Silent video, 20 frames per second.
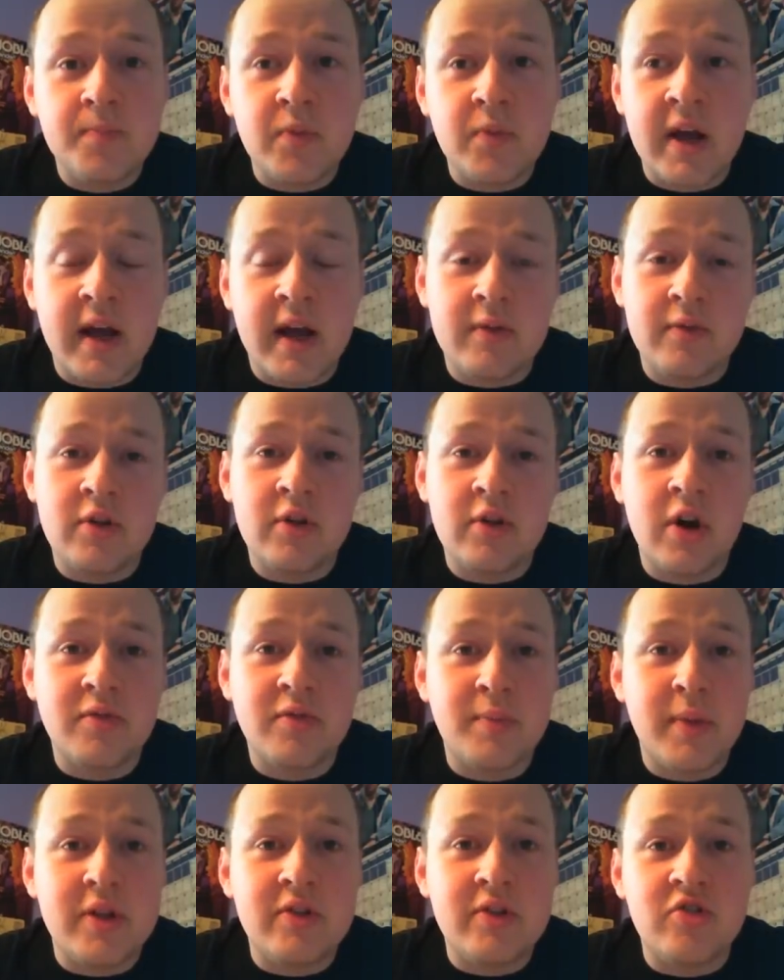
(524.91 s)

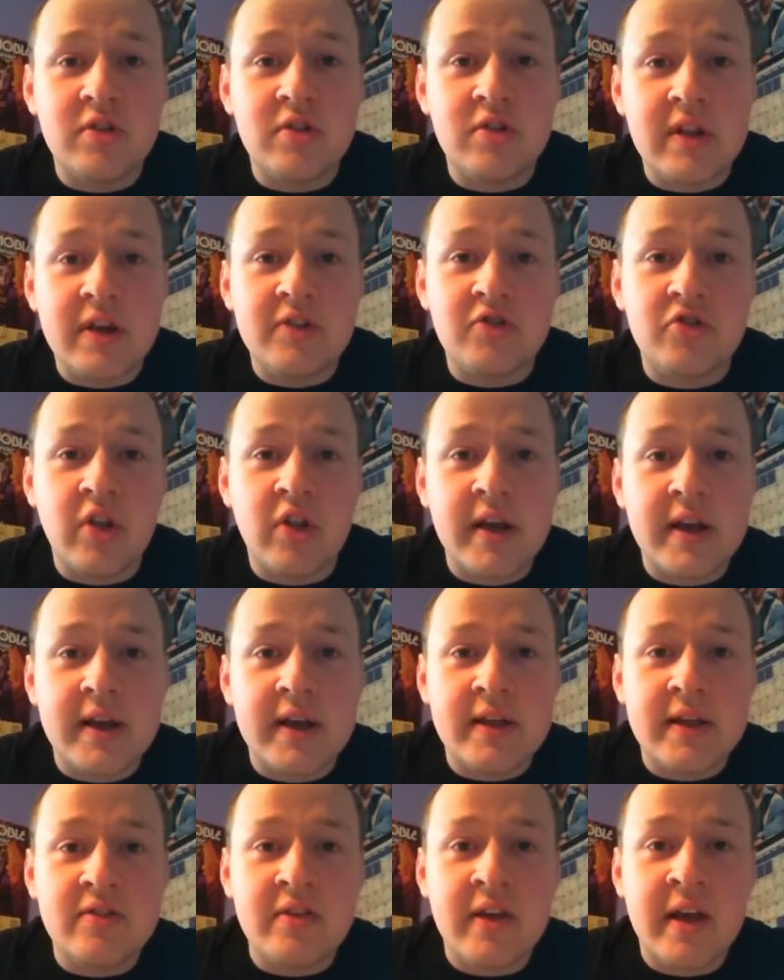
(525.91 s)
I've mentioned Nigel
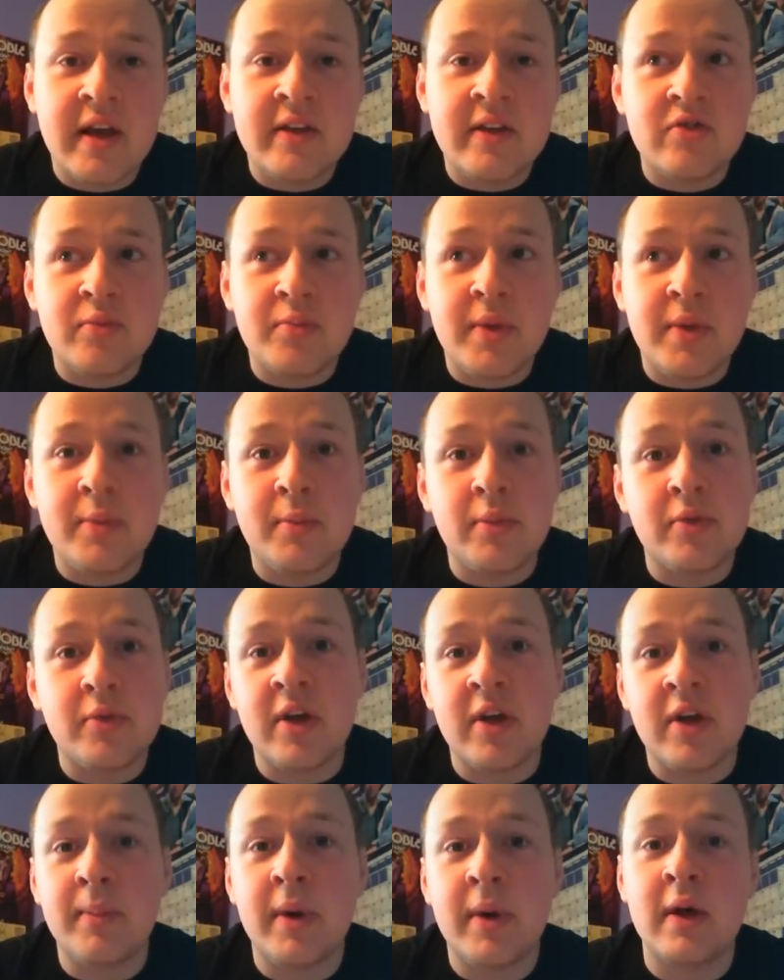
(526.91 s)
Atkins there. Some people
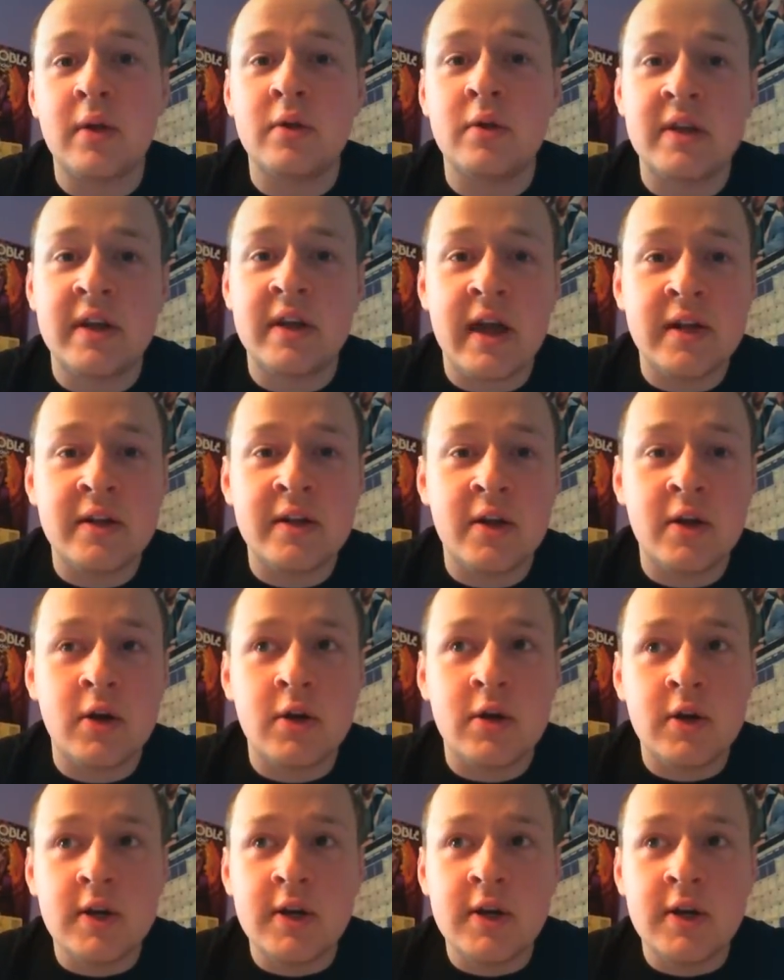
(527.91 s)
saying Paolo Di
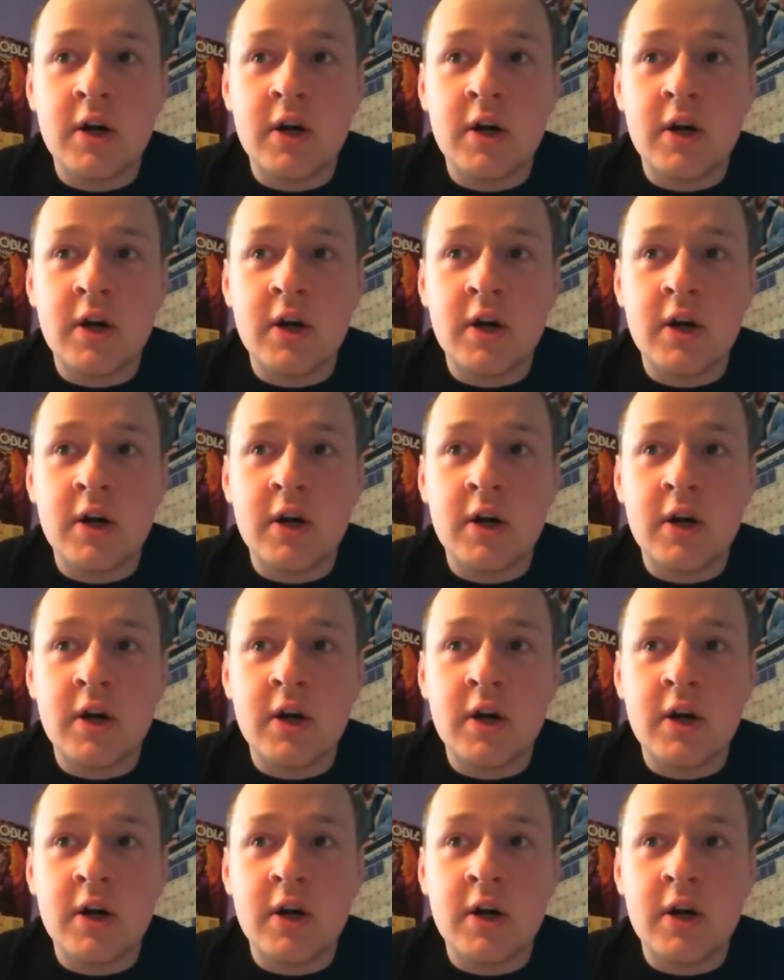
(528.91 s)
Canio.